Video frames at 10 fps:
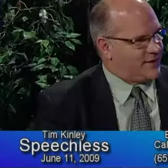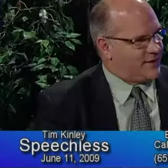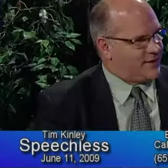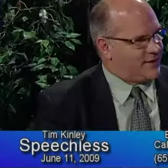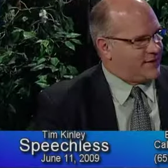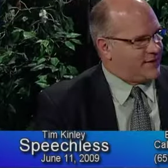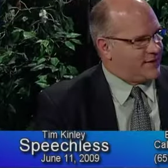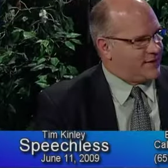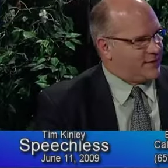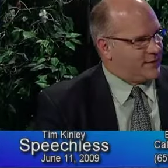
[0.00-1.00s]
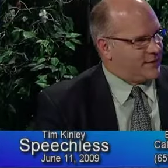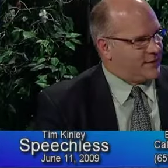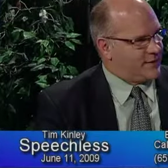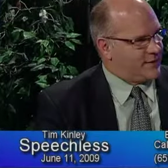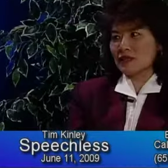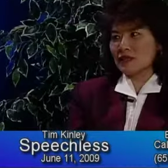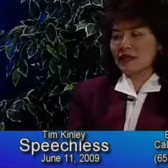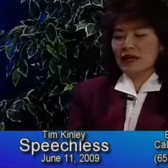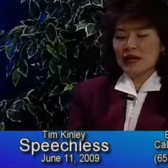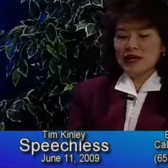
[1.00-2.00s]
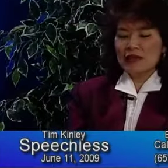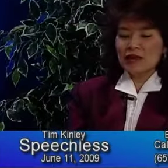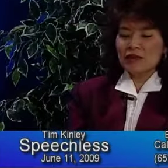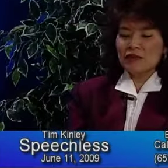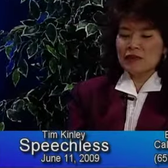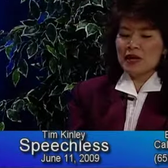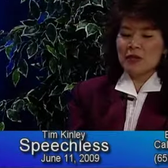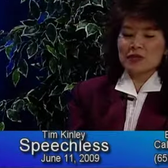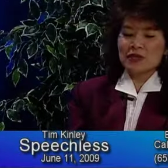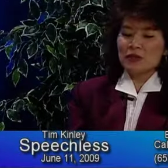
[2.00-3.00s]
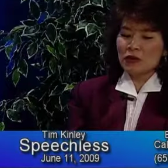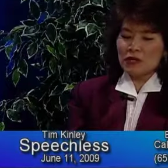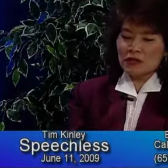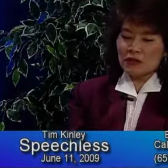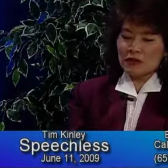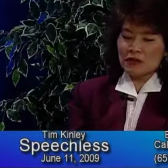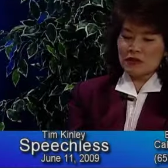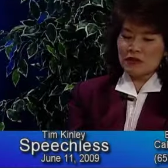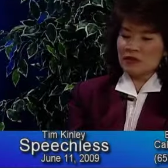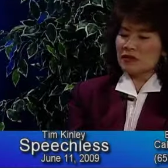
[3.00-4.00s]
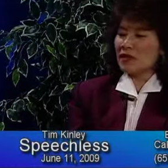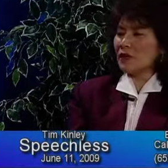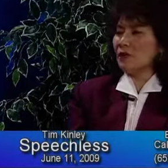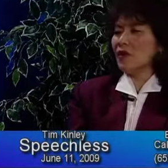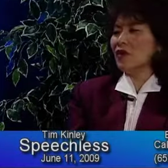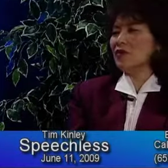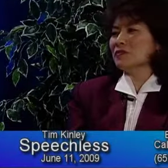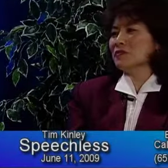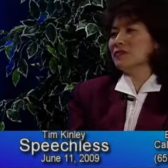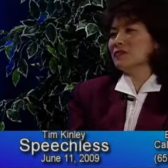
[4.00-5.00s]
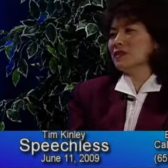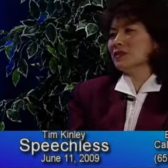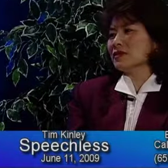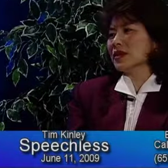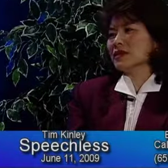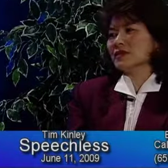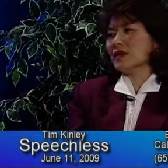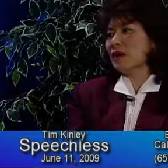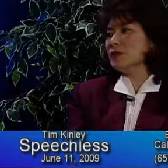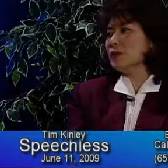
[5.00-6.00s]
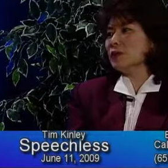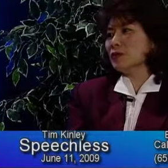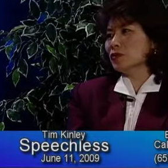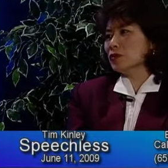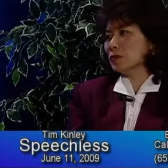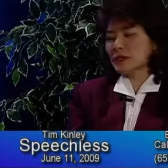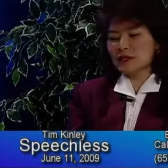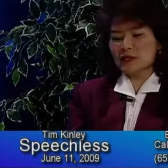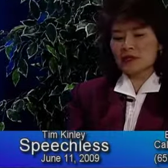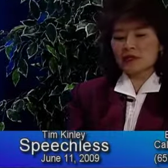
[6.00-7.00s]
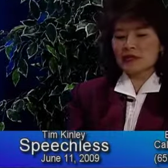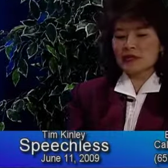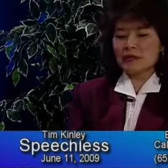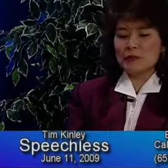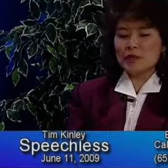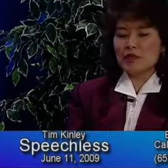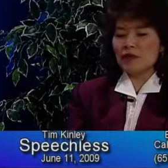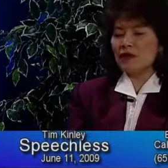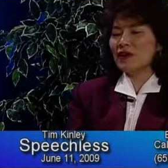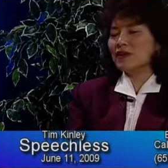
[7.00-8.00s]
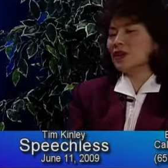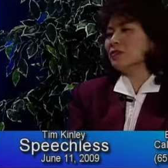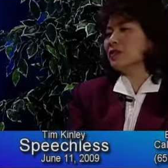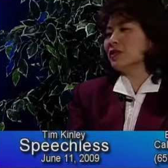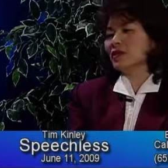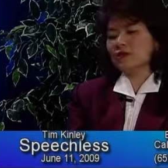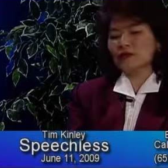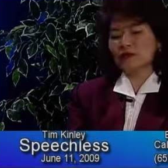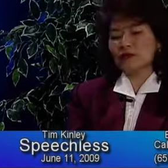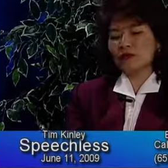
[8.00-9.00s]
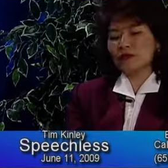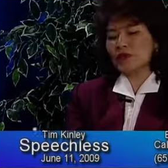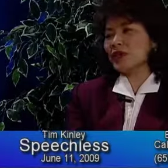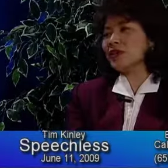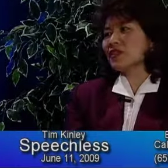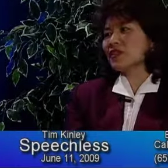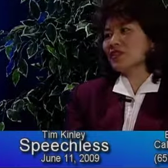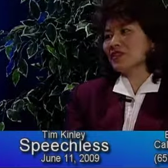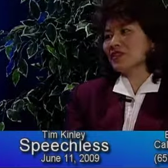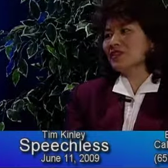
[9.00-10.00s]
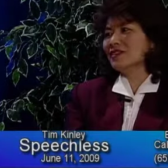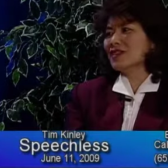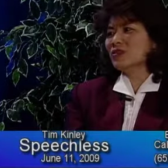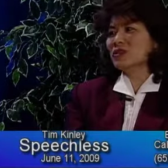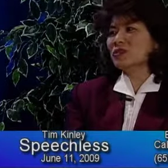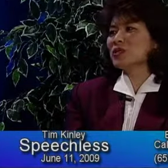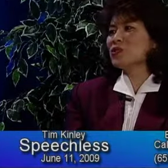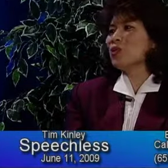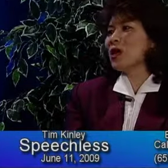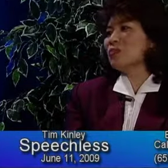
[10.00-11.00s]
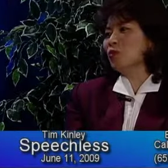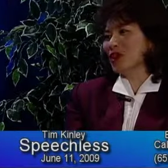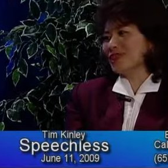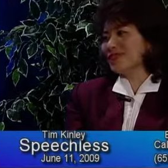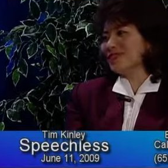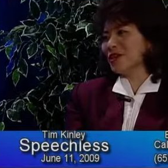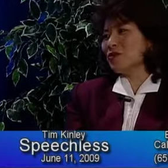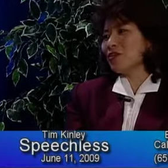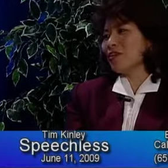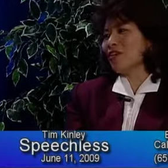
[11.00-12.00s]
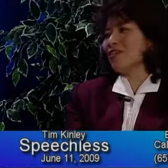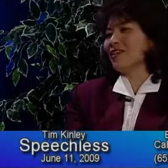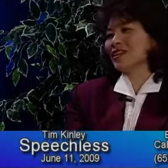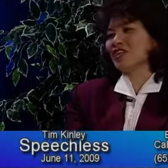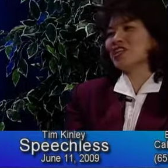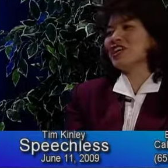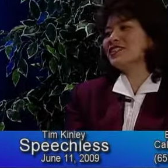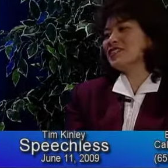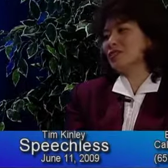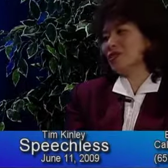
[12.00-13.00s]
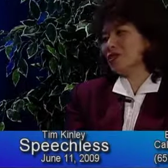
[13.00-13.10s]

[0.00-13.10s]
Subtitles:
of our existing businesses. A lot of them have been loyal to St. Paul, had taken the time to build their businesses, and they've been there. And they've been there through thick and thin. When it was crime-ridden, they were there, and they chased away the